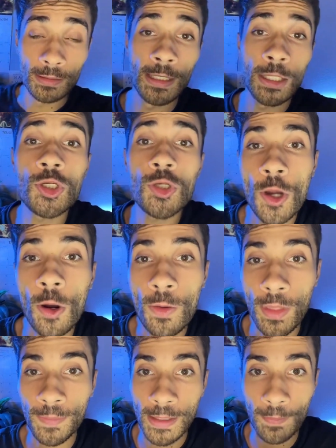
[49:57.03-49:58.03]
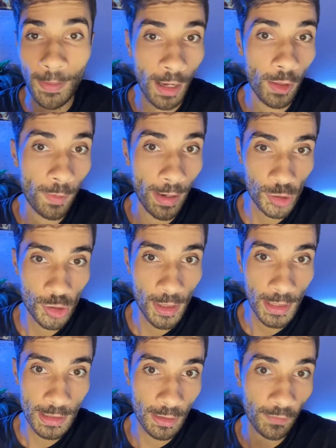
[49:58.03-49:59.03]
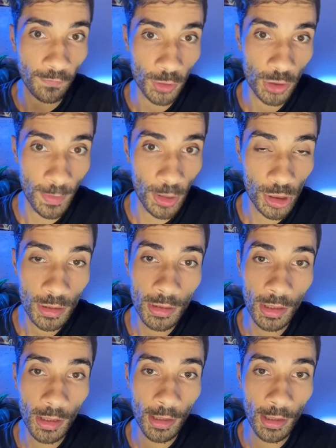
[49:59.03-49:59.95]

Did you know that the Apollo astronauts on the first mission,